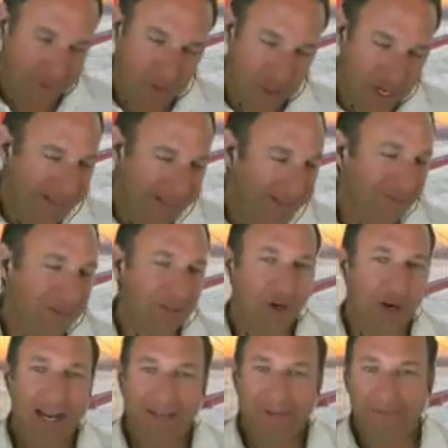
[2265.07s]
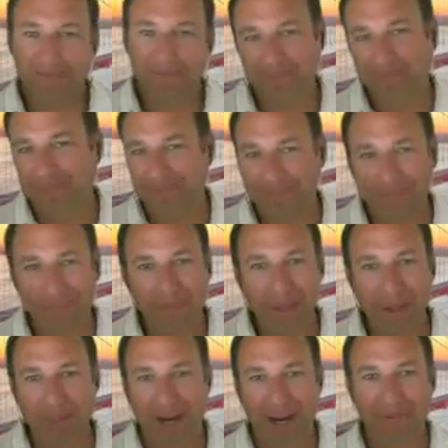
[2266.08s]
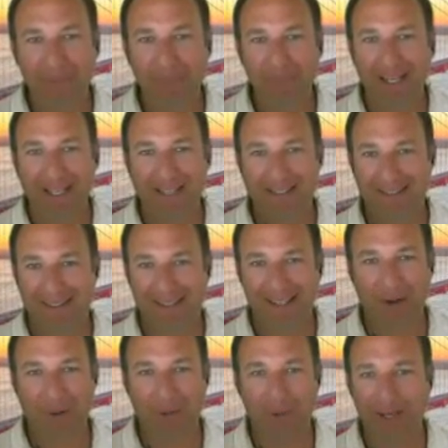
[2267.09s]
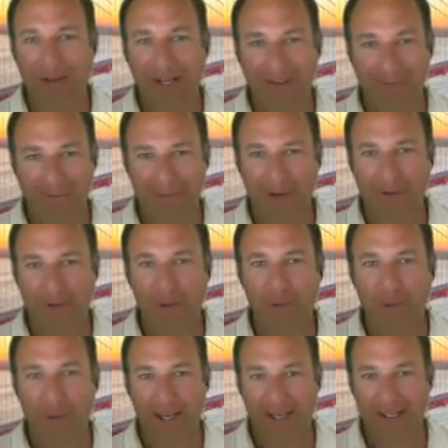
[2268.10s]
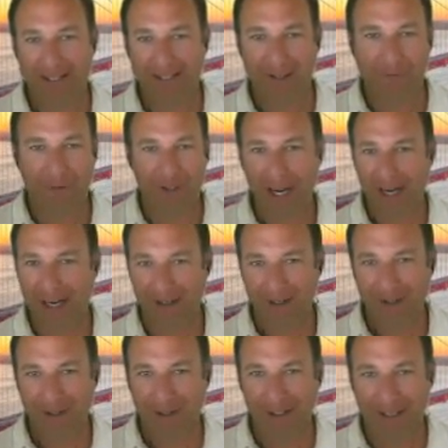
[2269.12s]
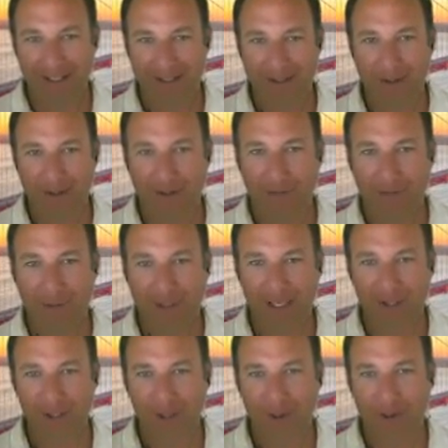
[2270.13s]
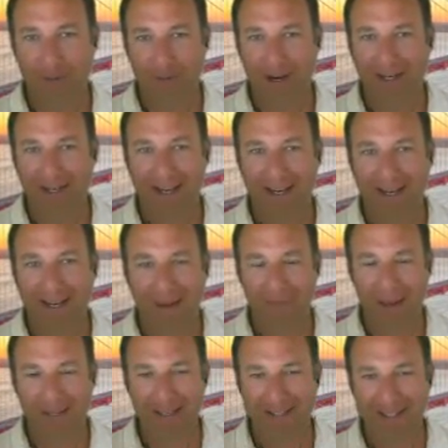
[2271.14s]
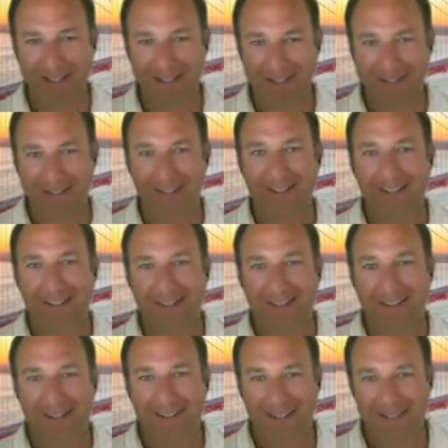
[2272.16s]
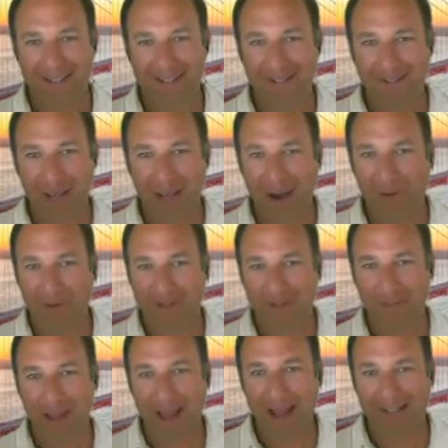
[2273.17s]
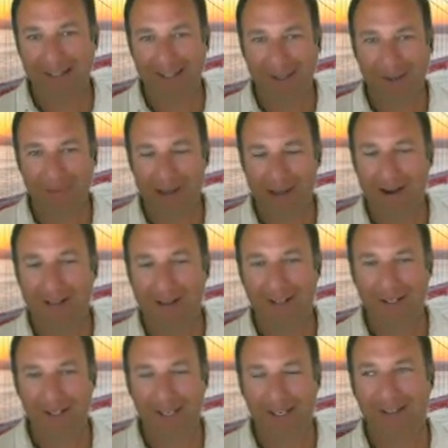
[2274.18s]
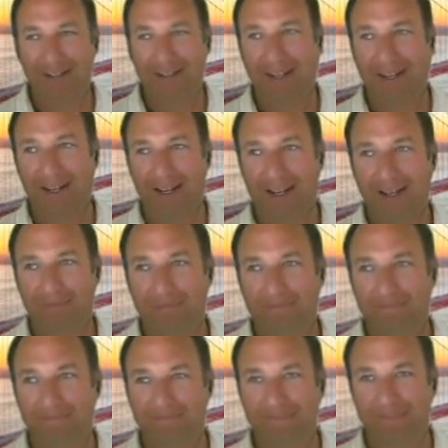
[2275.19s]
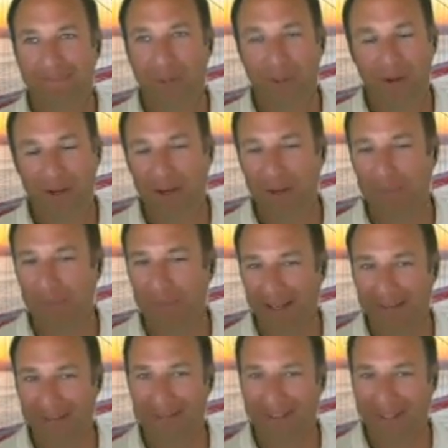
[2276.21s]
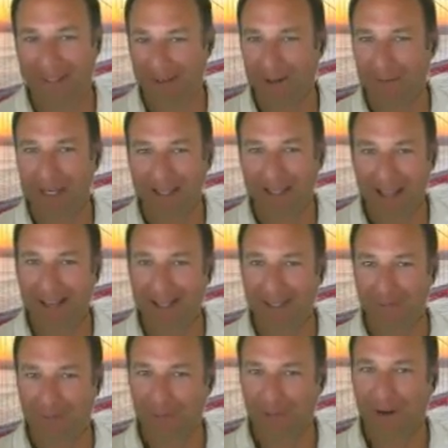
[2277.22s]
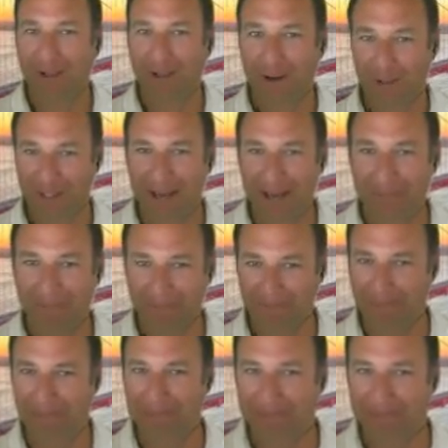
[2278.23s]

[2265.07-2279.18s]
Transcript: subjective is great, but everybody's leery of new things and of change. And so if you can show them on a day-to-day basis, this is how it's impacting your biology, they're going to be clients for a very long time.